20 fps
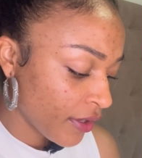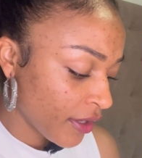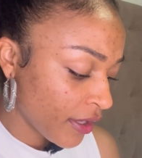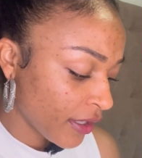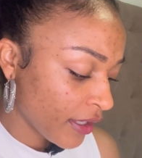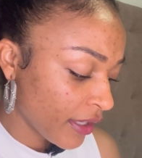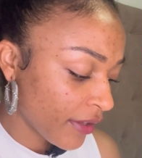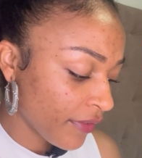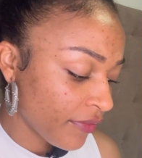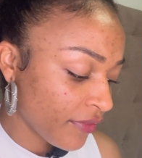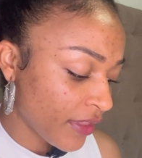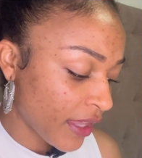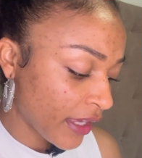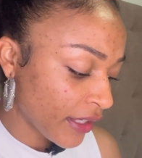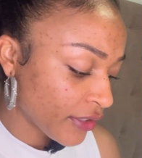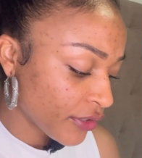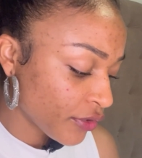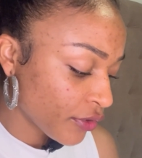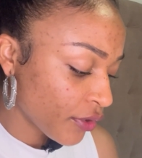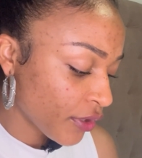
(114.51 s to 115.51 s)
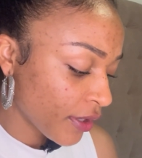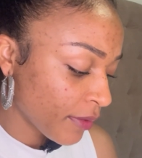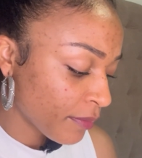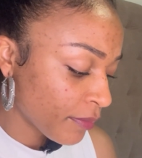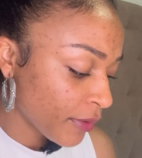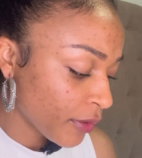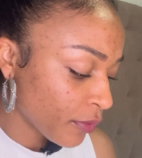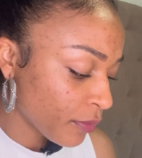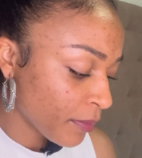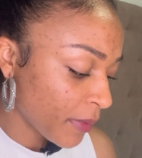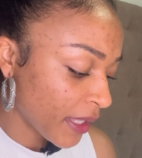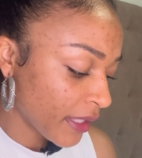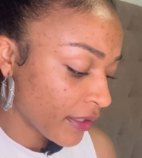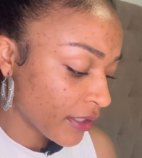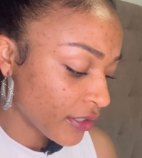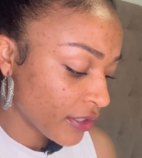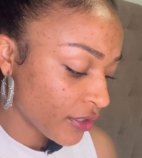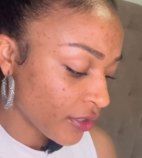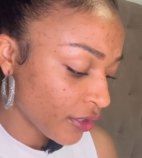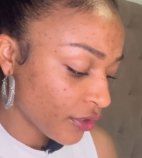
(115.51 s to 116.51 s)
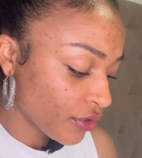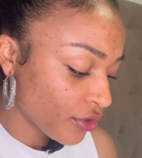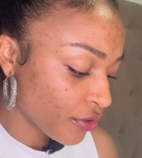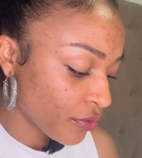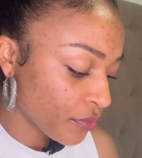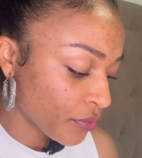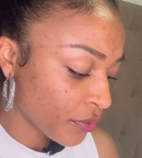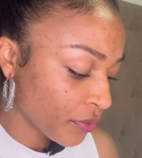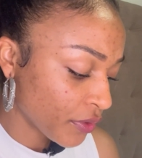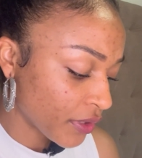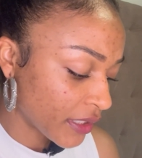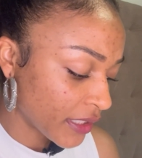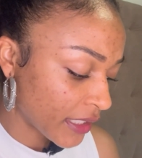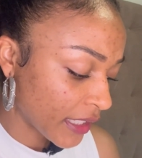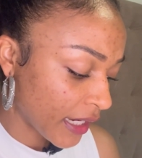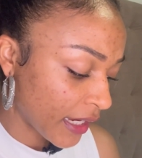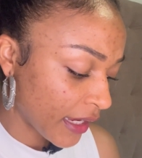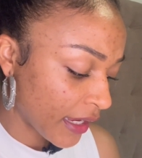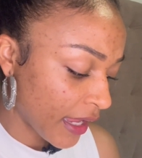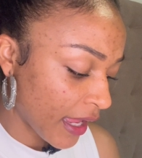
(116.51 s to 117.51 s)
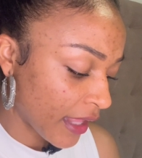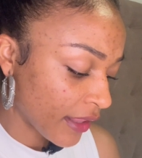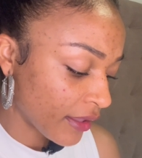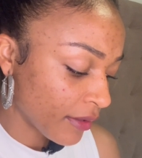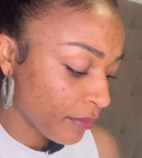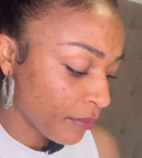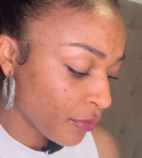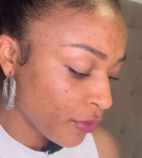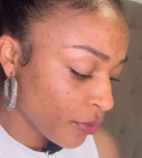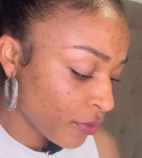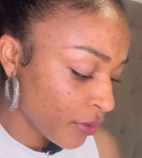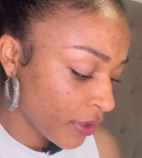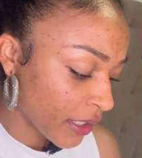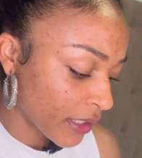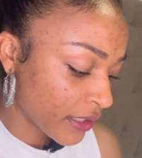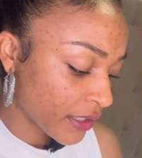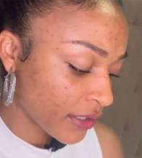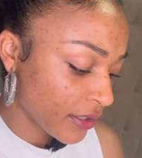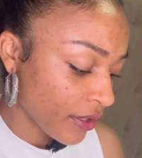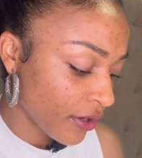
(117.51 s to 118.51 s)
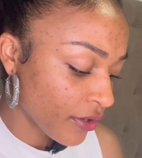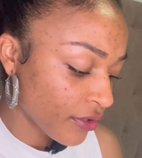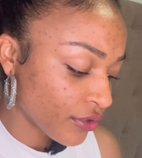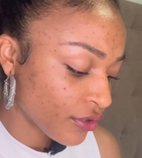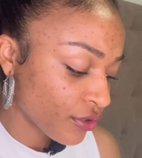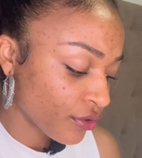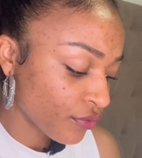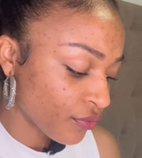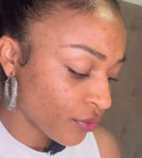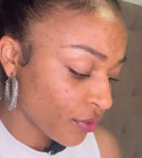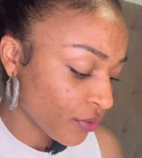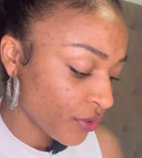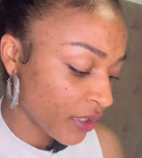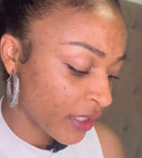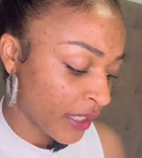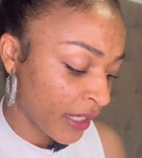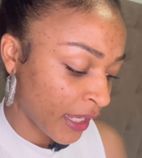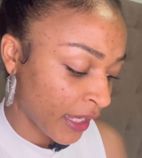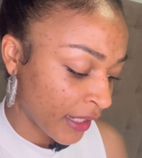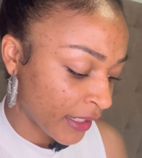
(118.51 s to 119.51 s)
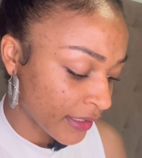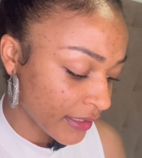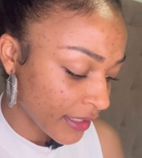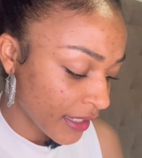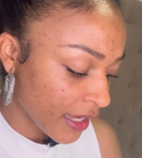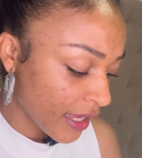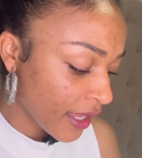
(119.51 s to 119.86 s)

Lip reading: Give thanks to him who made the sun to rule the day and the moon and stars to rule the night.